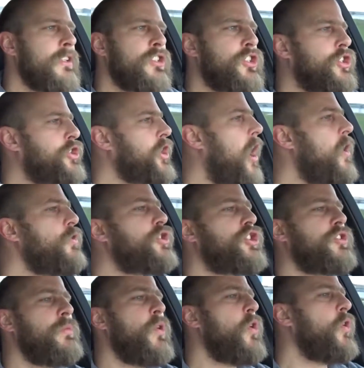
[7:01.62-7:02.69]
So
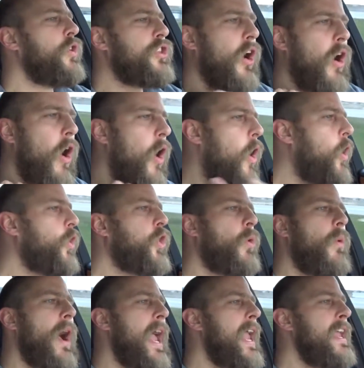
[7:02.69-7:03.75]
smooth all the
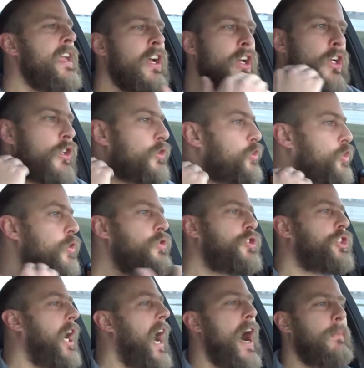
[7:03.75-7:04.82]
way
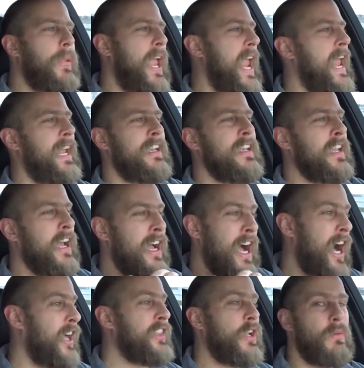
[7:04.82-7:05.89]
to top
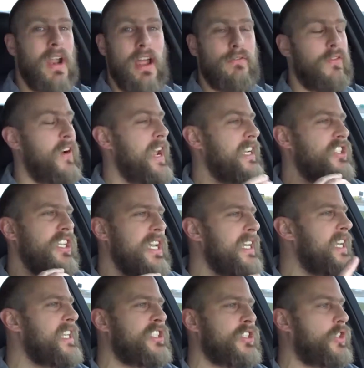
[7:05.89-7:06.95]
end on the rev range. It
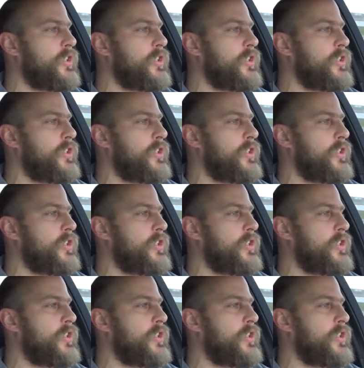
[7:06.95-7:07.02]
is